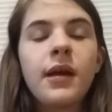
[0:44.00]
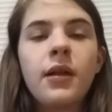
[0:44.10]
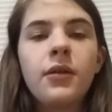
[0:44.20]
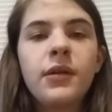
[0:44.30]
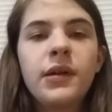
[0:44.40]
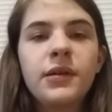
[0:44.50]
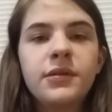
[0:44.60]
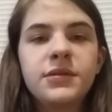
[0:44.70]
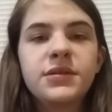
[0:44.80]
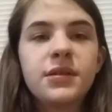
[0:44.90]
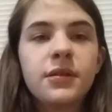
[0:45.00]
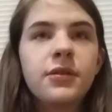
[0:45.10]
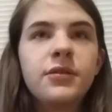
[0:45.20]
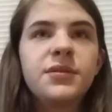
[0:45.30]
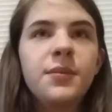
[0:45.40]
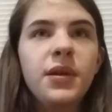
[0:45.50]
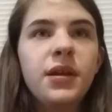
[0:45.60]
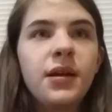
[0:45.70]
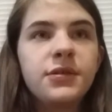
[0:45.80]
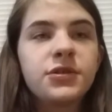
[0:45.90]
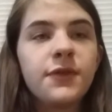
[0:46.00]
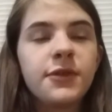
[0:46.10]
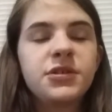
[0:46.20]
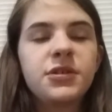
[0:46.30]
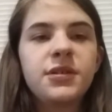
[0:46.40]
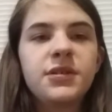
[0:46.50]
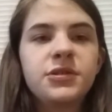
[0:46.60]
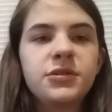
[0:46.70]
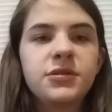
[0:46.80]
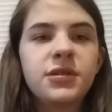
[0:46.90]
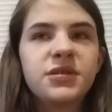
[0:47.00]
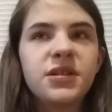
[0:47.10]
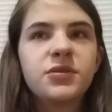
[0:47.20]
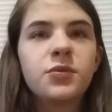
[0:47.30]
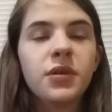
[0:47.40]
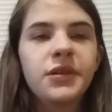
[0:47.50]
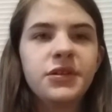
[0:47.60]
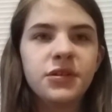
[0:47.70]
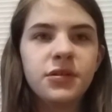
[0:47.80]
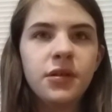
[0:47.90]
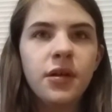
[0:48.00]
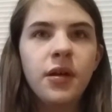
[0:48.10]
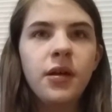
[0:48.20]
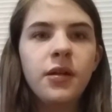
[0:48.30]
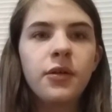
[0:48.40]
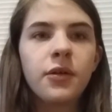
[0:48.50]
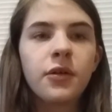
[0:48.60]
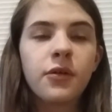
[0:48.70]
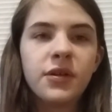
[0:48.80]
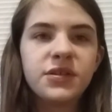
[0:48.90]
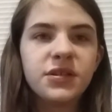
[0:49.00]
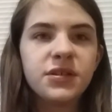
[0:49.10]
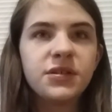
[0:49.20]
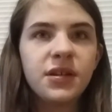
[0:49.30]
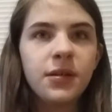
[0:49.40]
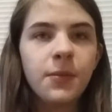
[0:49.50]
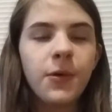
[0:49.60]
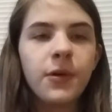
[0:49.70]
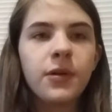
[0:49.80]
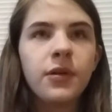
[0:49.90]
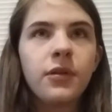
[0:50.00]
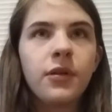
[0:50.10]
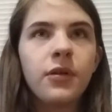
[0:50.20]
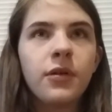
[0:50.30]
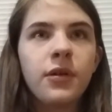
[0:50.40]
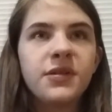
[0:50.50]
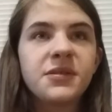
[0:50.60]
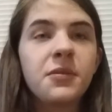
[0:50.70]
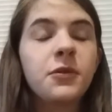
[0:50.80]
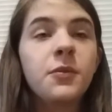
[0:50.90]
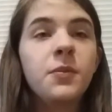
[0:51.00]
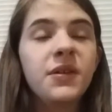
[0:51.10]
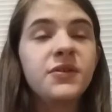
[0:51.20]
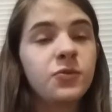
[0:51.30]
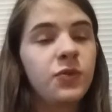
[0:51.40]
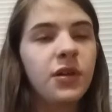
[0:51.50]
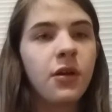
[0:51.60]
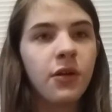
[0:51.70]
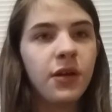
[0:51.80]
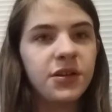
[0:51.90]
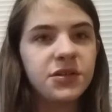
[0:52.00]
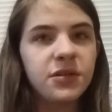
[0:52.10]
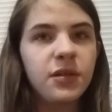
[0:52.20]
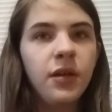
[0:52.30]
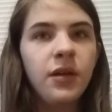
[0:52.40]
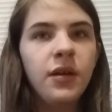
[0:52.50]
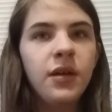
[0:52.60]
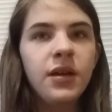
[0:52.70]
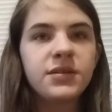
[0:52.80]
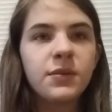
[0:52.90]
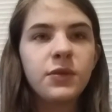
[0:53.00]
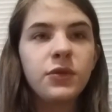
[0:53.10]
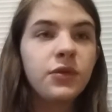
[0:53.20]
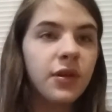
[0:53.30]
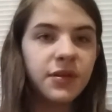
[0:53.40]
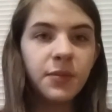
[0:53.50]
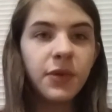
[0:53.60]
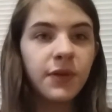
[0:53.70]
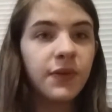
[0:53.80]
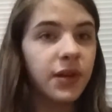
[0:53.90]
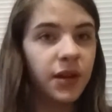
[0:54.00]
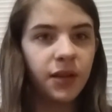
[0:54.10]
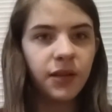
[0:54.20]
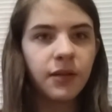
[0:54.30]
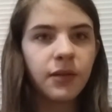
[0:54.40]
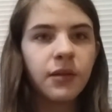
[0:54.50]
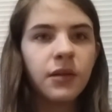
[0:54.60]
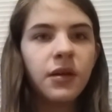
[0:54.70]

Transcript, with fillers: Gallow Hills includes many controversial issues such as religion. There are Christians in the book, there is someone who believes in reincarnation, and someone who doesn't believe in anything.